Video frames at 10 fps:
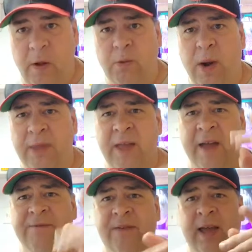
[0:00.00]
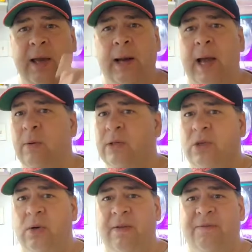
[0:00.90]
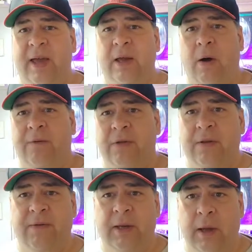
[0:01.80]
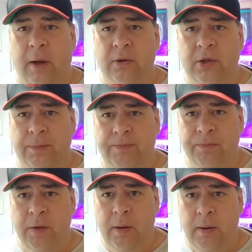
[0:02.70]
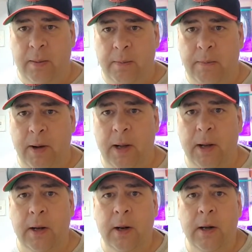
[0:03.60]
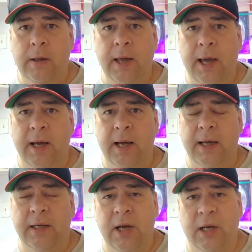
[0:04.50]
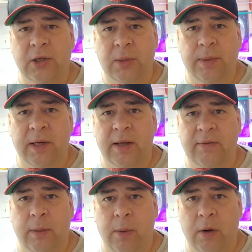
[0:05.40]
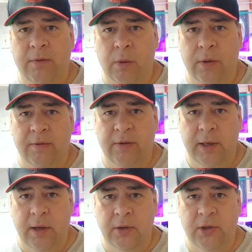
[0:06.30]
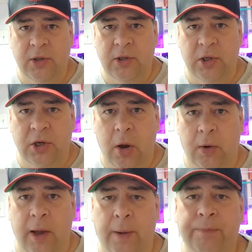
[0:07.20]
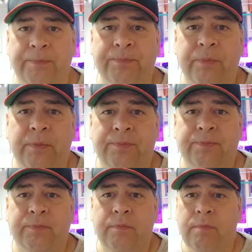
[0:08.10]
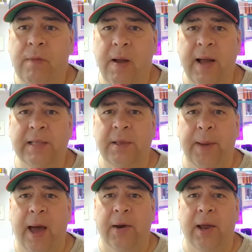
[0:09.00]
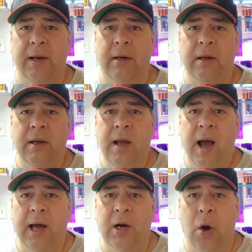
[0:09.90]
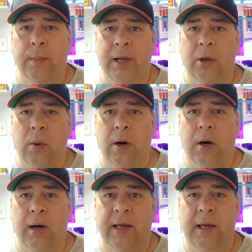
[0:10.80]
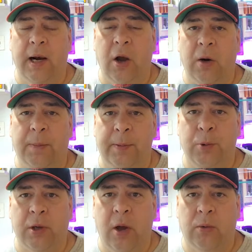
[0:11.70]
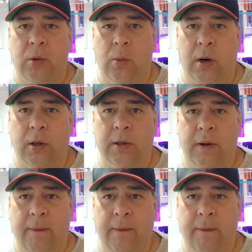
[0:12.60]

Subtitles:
Run that fan. I always turn the fan off for the videos. But yeah, I should be leaving them on for the videos just to show you. That's about it. I know I'm a little early. A lot of people are going to work,